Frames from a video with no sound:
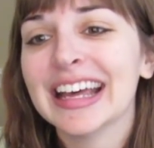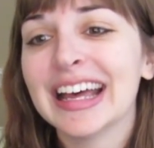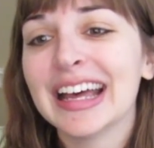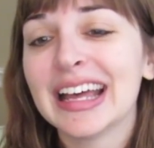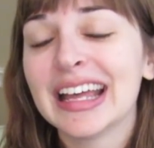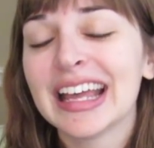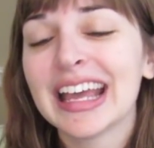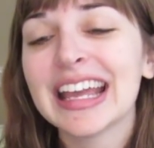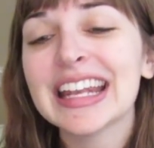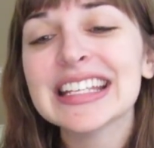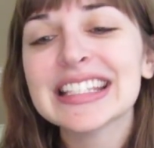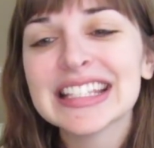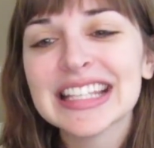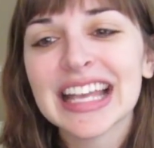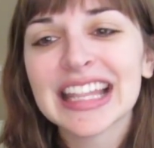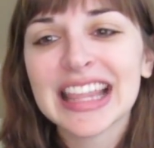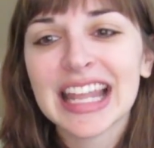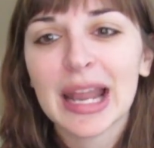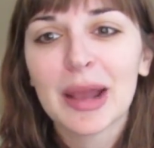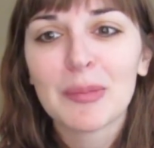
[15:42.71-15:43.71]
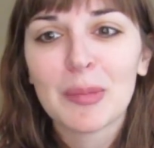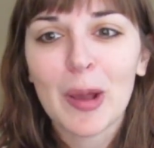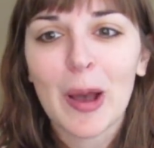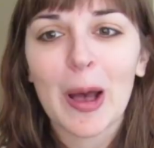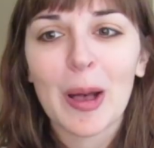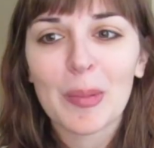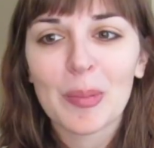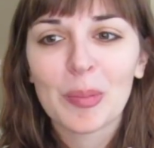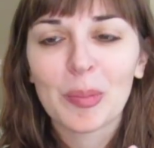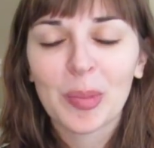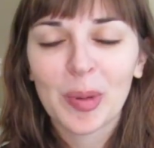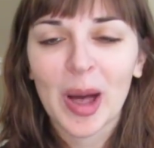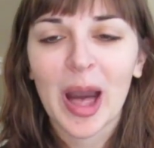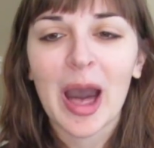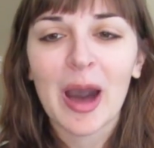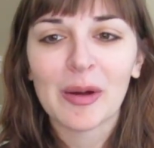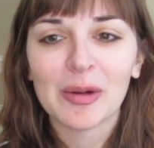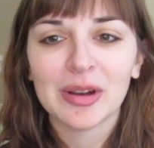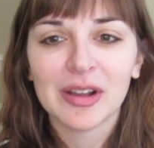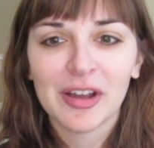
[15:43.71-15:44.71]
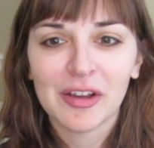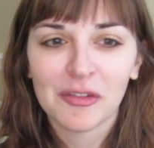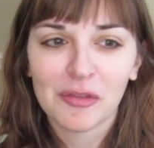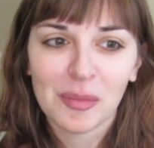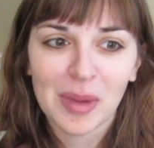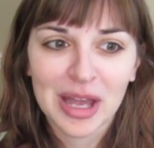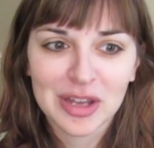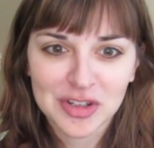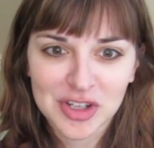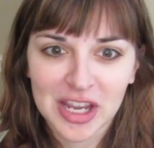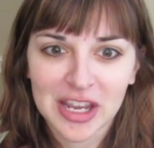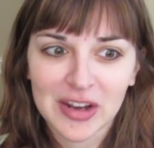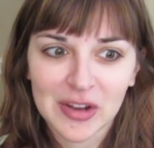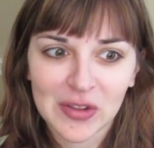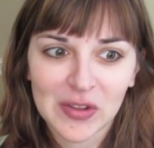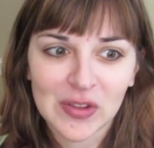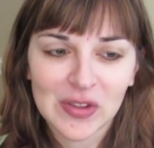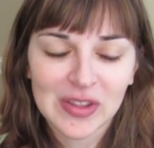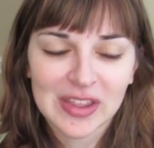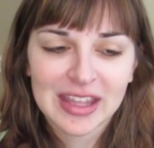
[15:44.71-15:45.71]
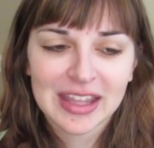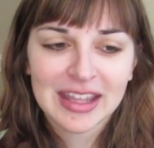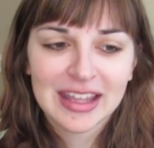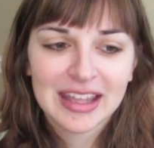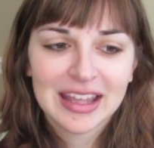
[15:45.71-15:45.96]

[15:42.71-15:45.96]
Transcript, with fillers: Uh, and it's not that I'm not proud of my channel.